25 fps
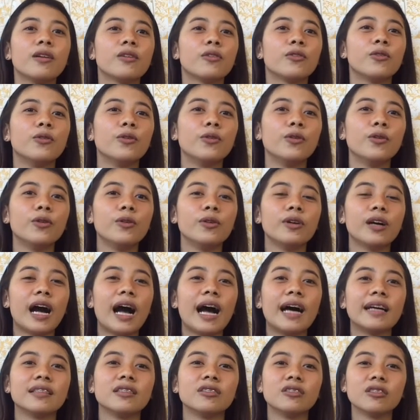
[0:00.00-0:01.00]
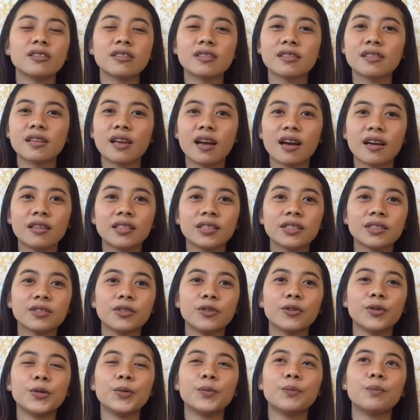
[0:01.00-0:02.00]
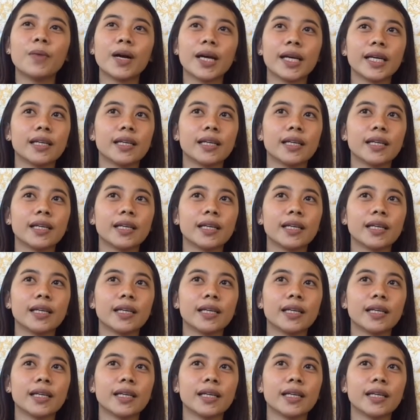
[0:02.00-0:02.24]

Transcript: kung adults yan, kung